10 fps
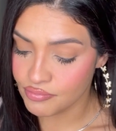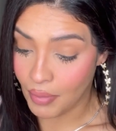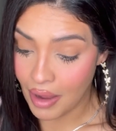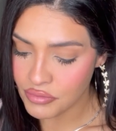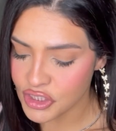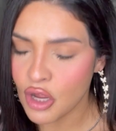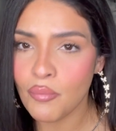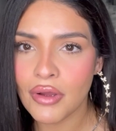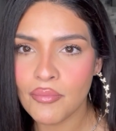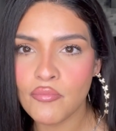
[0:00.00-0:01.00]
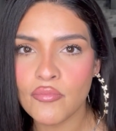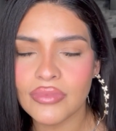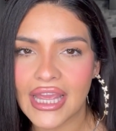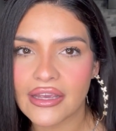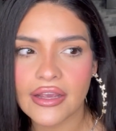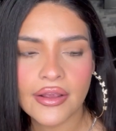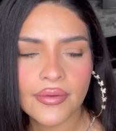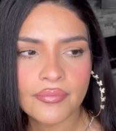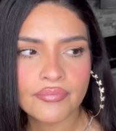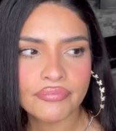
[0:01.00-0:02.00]
bombshell, but like,
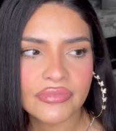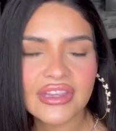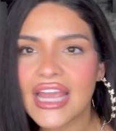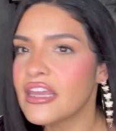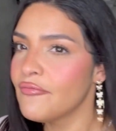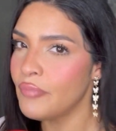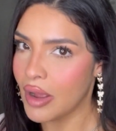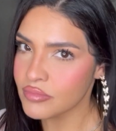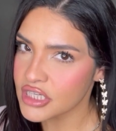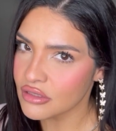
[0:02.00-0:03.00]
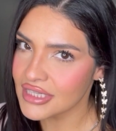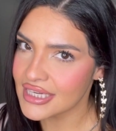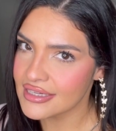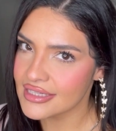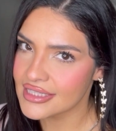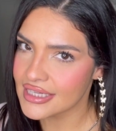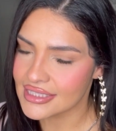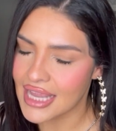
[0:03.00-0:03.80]
like if bombshell didn't exist.